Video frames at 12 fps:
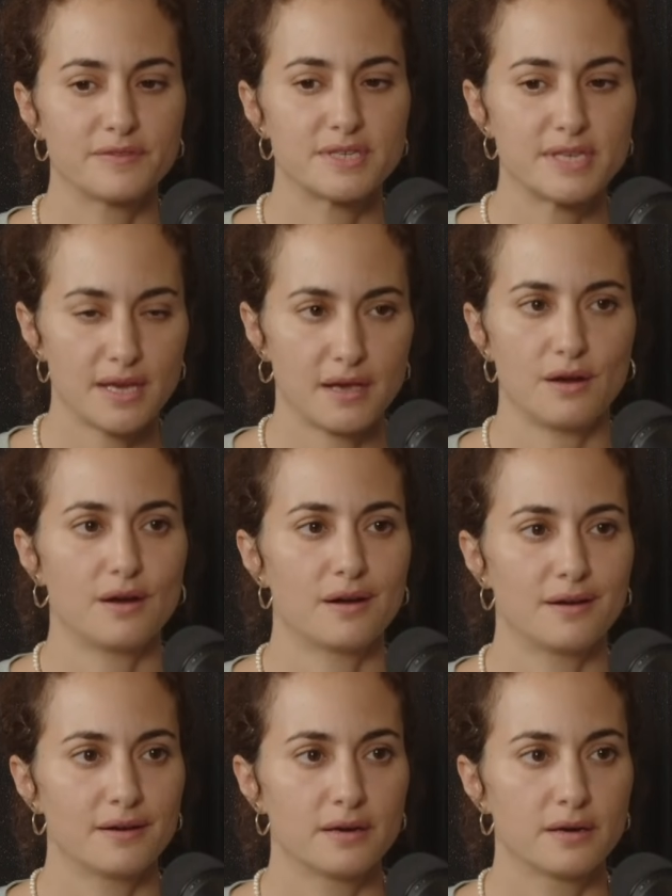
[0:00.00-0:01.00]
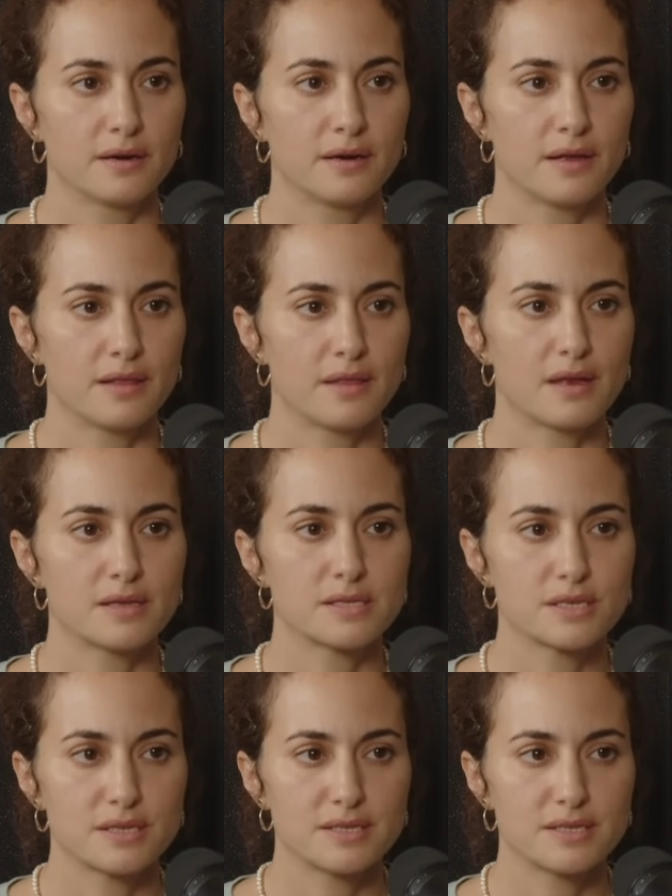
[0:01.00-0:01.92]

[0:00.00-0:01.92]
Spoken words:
tear that it's going to